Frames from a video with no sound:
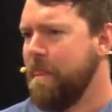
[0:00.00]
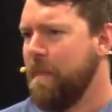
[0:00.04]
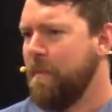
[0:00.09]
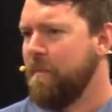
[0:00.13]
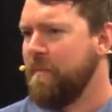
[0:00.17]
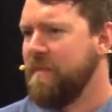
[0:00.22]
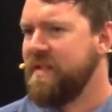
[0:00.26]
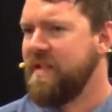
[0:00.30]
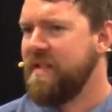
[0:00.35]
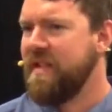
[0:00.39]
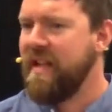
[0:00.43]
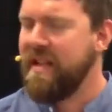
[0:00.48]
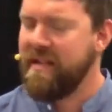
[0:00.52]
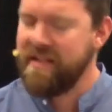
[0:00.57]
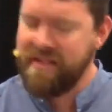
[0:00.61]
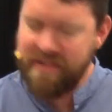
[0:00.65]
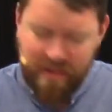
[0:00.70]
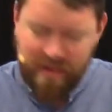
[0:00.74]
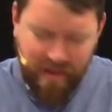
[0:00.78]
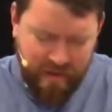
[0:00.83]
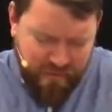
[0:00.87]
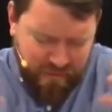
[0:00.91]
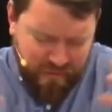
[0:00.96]
To get
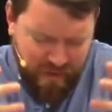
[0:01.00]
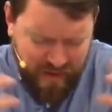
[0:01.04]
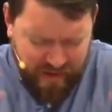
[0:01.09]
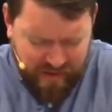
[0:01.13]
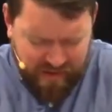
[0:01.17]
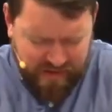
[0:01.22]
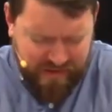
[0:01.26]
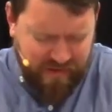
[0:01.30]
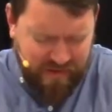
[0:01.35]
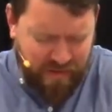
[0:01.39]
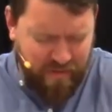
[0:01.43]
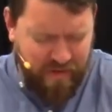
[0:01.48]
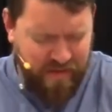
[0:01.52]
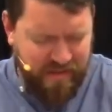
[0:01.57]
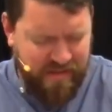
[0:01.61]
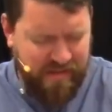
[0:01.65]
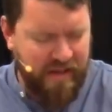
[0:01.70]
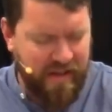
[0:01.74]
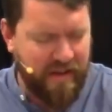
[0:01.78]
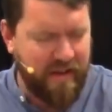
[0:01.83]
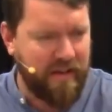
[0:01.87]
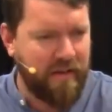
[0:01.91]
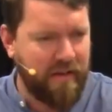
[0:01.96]
so focused on what's
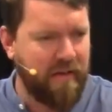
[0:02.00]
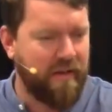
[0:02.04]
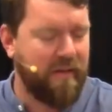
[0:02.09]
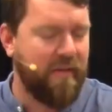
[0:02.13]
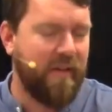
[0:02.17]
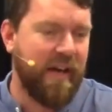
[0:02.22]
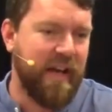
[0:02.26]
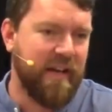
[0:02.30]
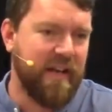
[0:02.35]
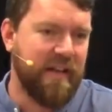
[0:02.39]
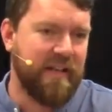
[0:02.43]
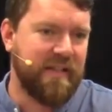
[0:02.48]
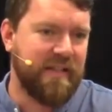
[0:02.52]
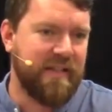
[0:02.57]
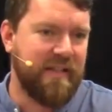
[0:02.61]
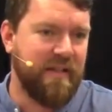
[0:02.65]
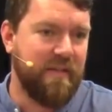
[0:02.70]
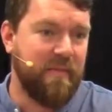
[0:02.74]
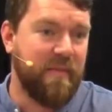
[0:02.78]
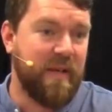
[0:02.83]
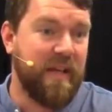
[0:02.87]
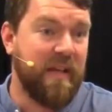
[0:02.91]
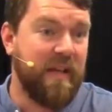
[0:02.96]
going on around us
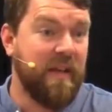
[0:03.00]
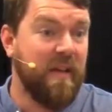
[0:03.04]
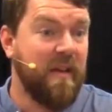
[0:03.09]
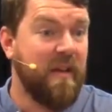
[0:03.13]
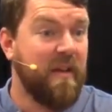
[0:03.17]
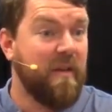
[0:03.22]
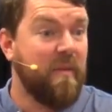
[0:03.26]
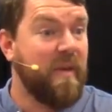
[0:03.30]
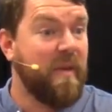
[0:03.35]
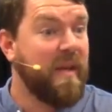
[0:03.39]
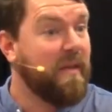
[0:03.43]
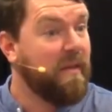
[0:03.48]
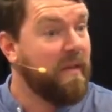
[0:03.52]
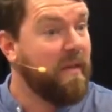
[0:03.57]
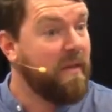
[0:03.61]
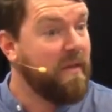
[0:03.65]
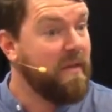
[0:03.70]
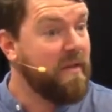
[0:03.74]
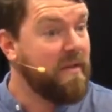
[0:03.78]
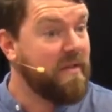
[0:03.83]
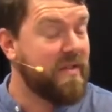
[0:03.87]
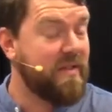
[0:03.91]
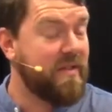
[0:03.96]
that we
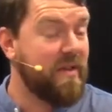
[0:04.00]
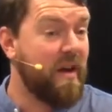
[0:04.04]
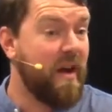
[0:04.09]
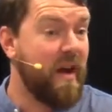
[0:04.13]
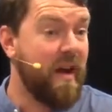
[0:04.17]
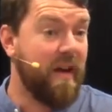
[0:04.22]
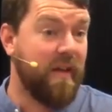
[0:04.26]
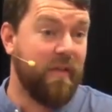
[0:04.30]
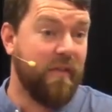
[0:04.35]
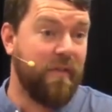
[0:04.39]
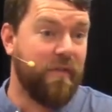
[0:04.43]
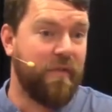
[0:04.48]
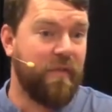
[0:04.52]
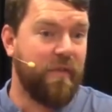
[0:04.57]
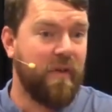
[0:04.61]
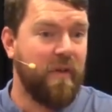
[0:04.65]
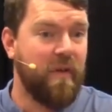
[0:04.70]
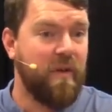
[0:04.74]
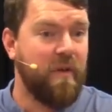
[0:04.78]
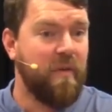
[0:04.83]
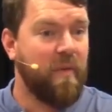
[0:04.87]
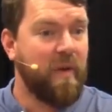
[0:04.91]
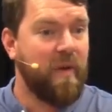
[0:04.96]
lose sight of
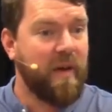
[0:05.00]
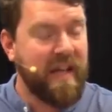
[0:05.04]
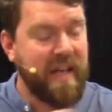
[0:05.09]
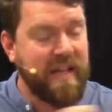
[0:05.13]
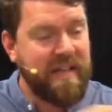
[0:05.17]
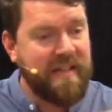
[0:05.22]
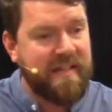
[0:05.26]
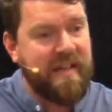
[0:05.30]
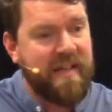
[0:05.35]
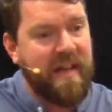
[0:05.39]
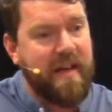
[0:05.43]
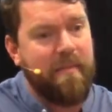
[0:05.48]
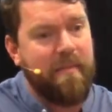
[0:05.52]
what he's done